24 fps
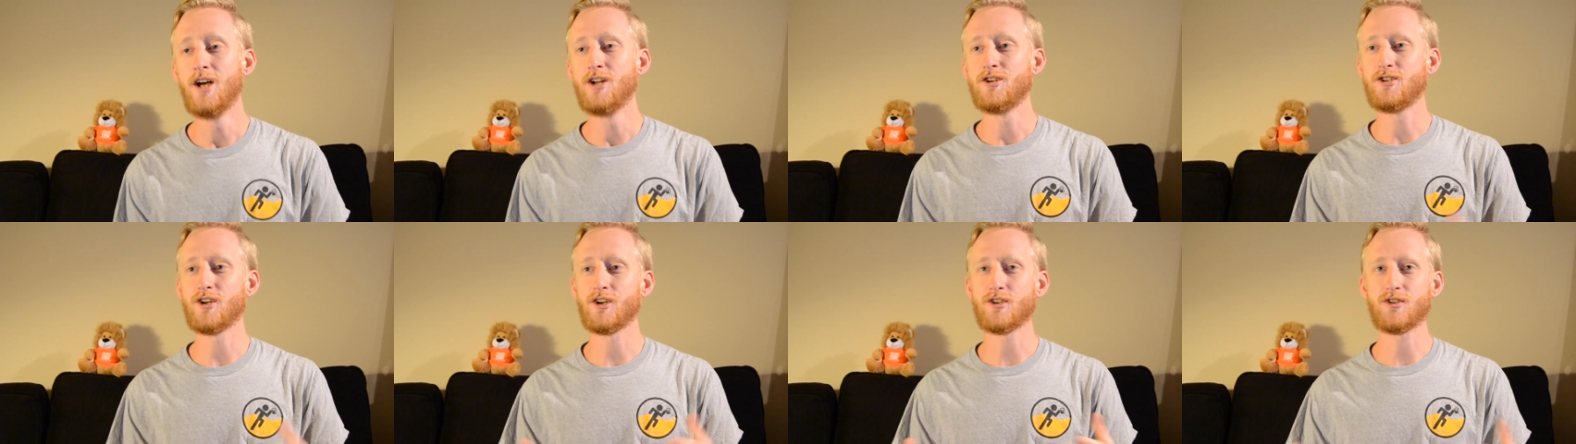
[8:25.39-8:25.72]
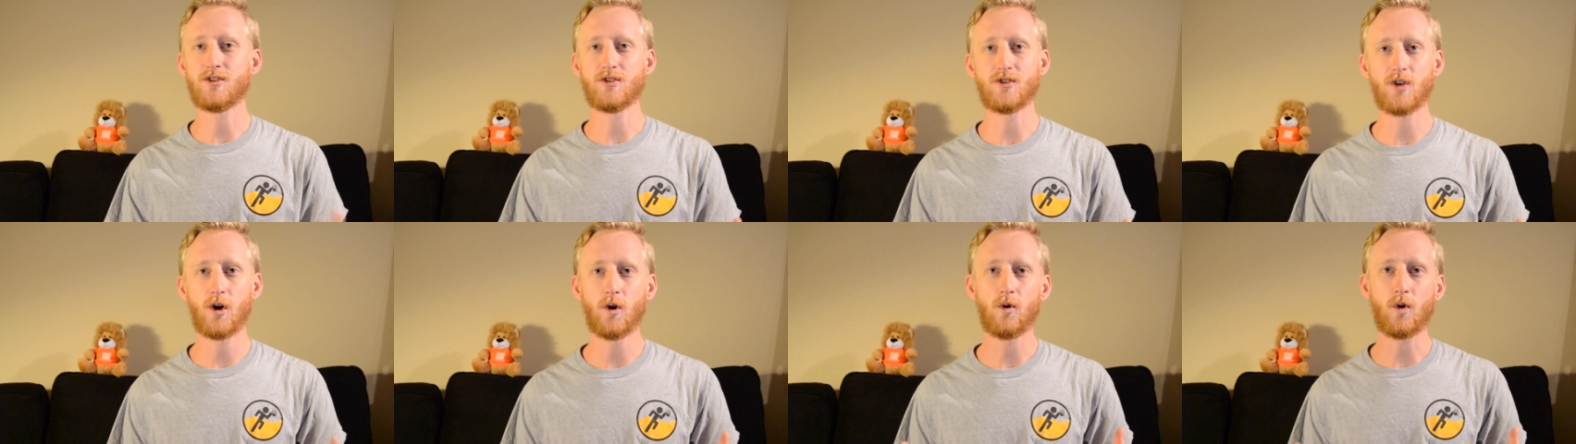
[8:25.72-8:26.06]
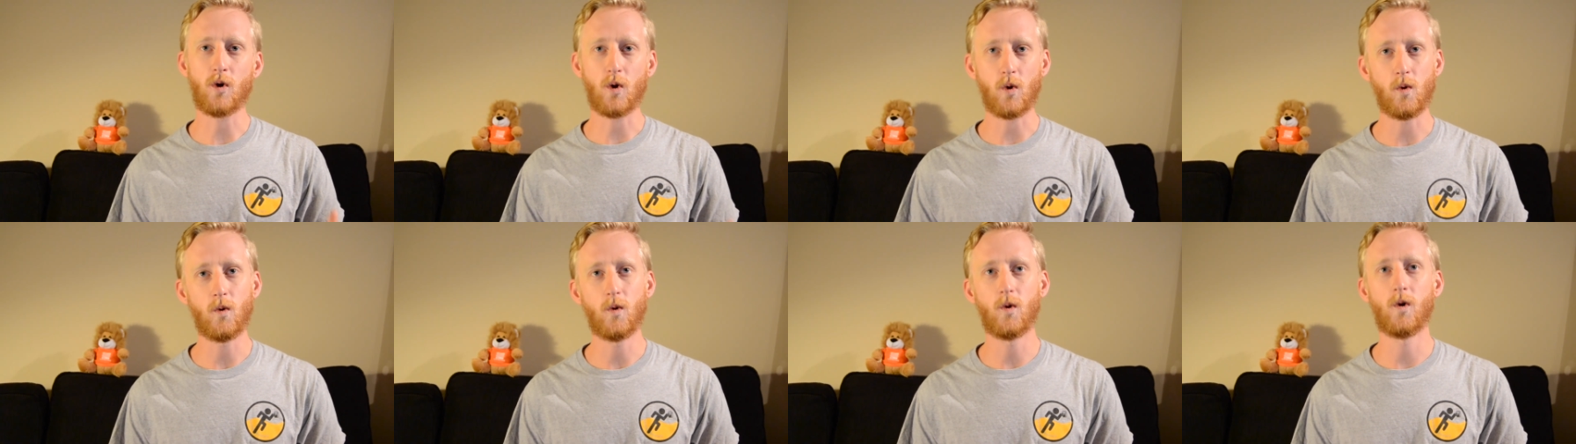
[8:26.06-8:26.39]
just
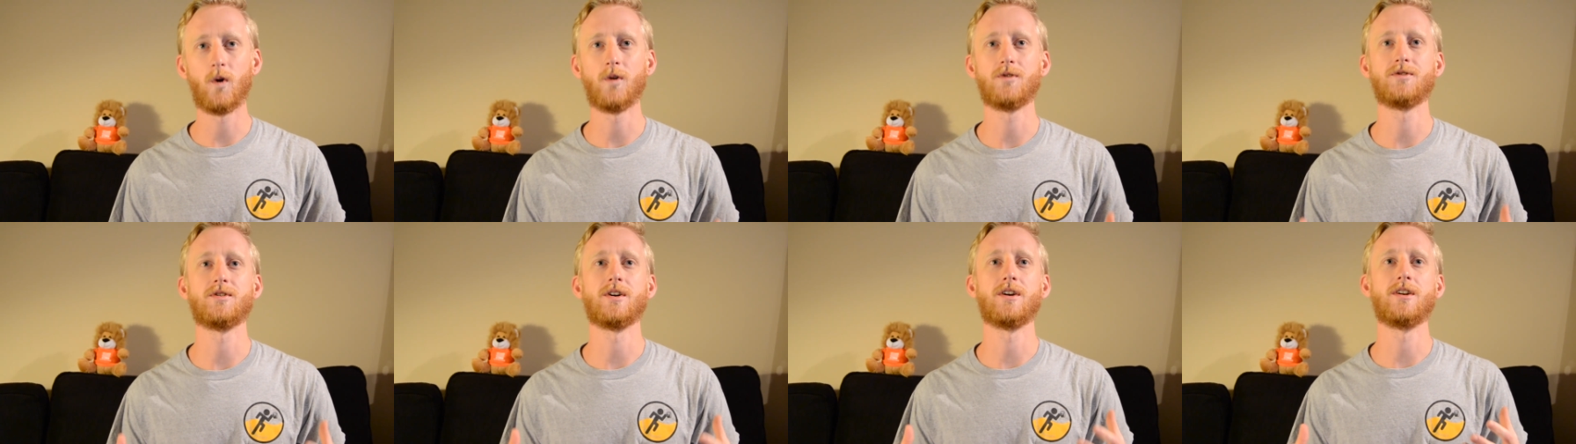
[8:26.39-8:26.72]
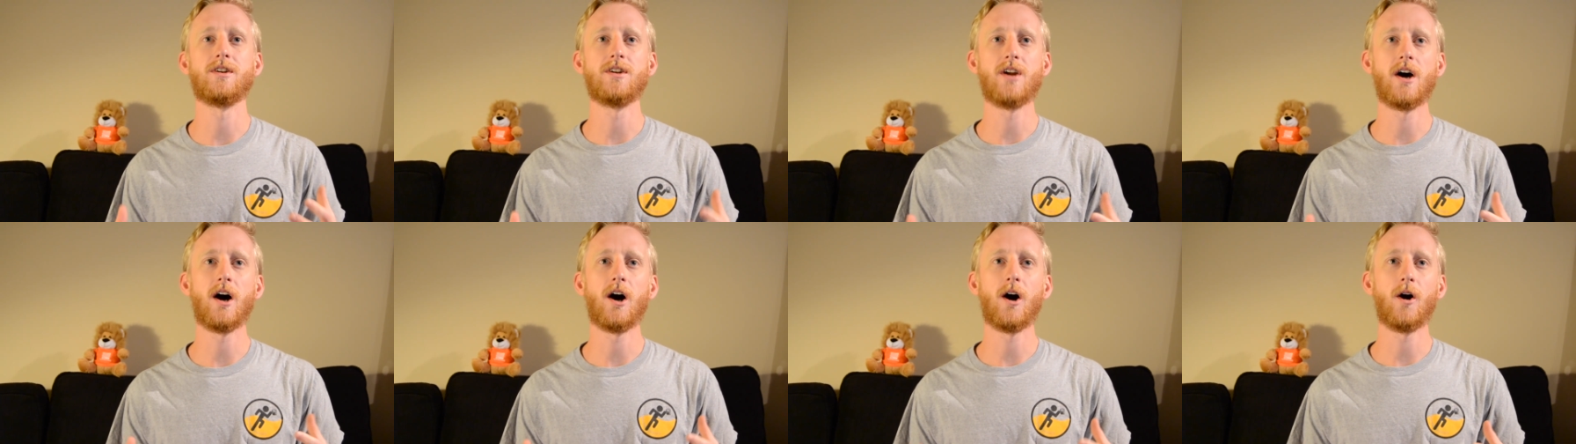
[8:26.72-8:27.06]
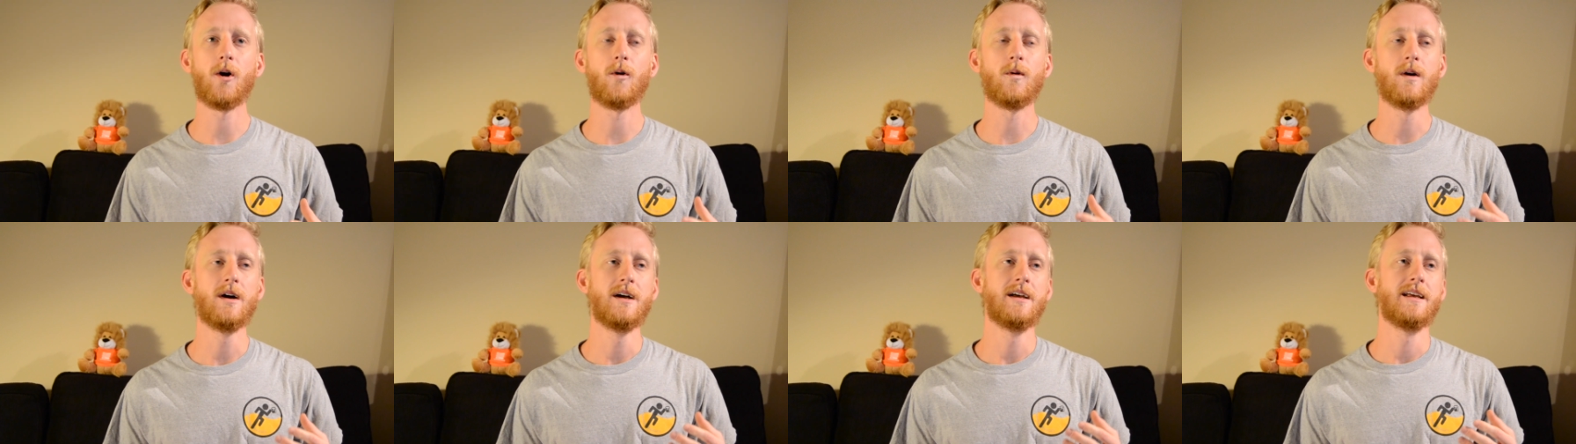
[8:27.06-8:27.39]
so cool to
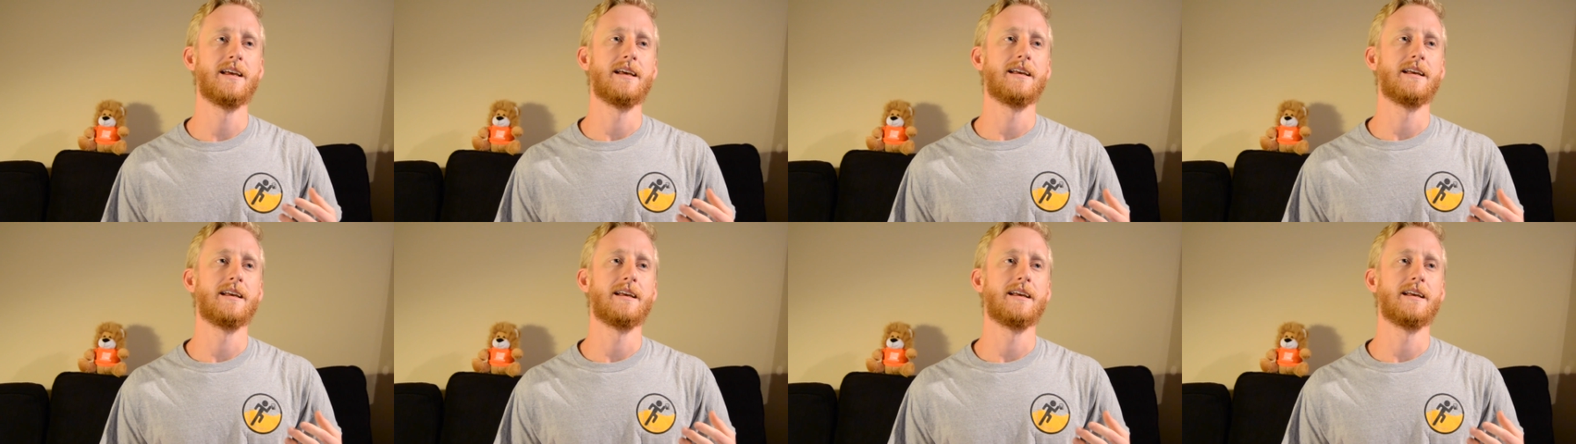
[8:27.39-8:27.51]
know